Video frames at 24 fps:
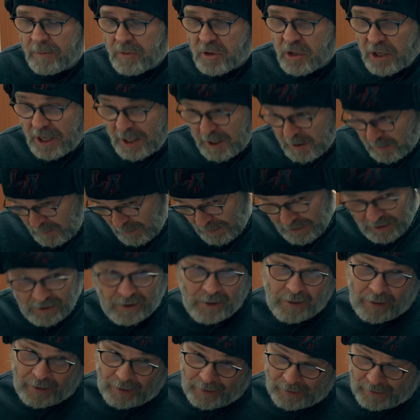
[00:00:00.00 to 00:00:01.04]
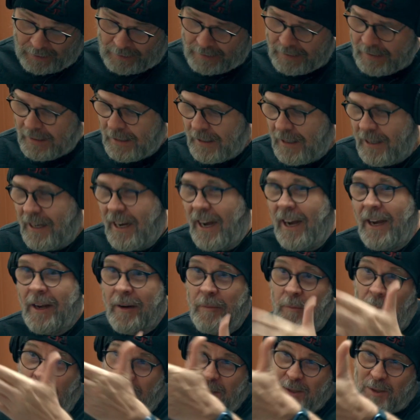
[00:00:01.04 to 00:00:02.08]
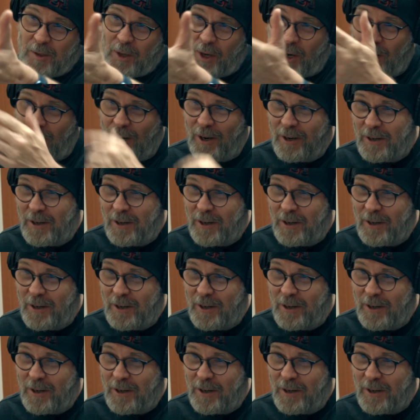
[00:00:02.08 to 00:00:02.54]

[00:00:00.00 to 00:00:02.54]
Shakespeare again. And my star